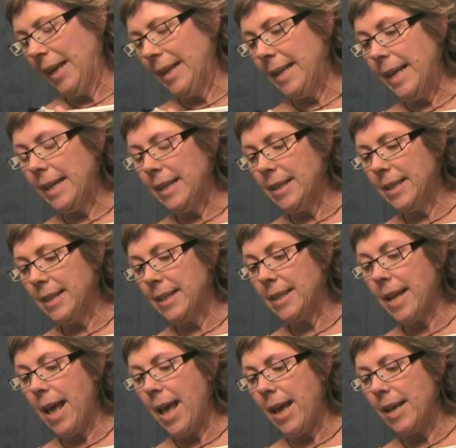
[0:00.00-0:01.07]
Needless to
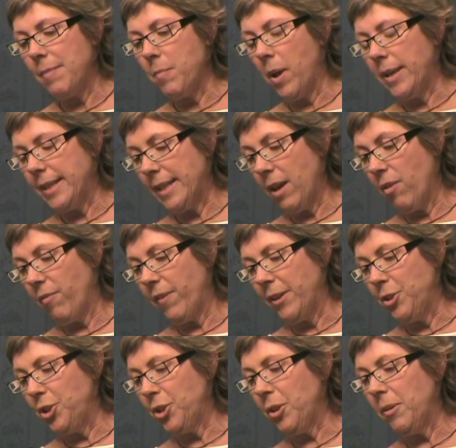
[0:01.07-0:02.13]
say, myself
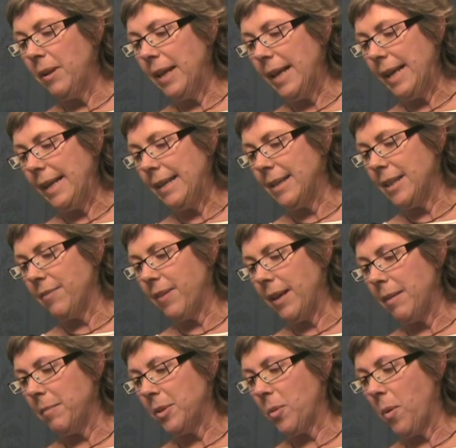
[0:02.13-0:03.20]
and Julie
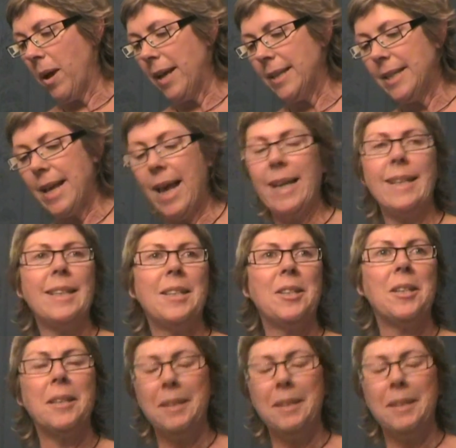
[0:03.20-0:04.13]
developed quite a taste,